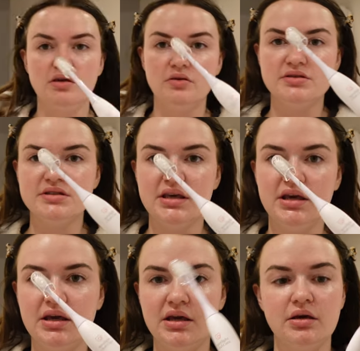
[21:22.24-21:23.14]
use
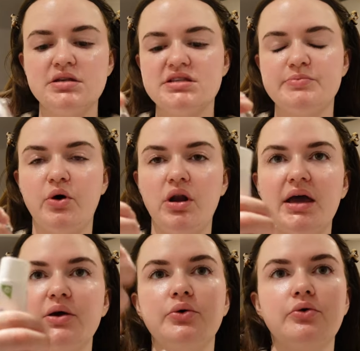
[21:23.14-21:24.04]
the
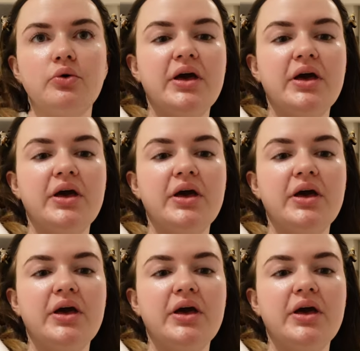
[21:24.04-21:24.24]
Spotlight Oral